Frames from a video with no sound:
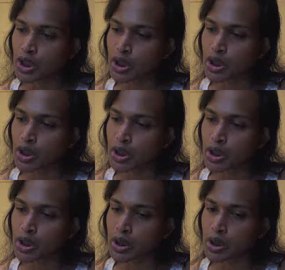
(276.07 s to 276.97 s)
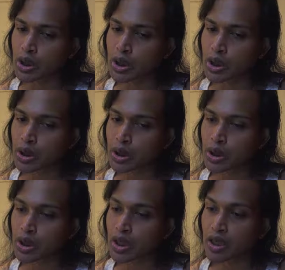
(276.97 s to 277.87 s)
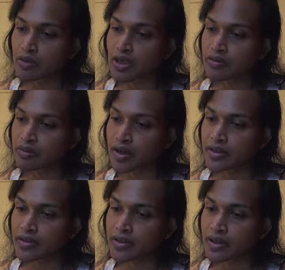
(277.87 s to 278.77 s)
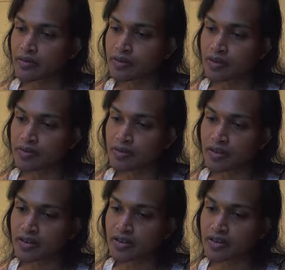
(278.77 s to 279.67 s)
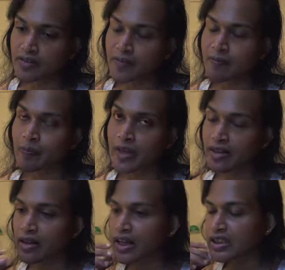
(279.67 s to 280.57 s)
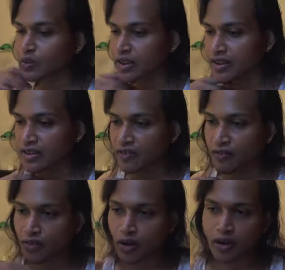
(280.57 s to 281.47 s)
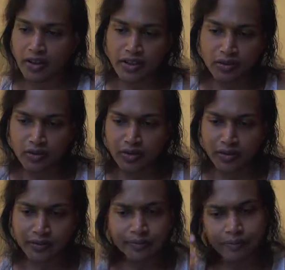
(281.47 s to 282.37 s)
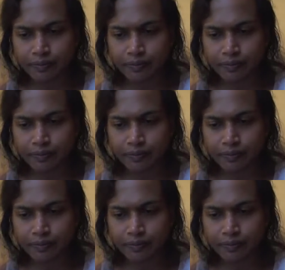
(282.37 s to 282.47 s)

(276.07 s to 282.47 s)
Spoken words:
Yeah, I did get I just like last week I did fall into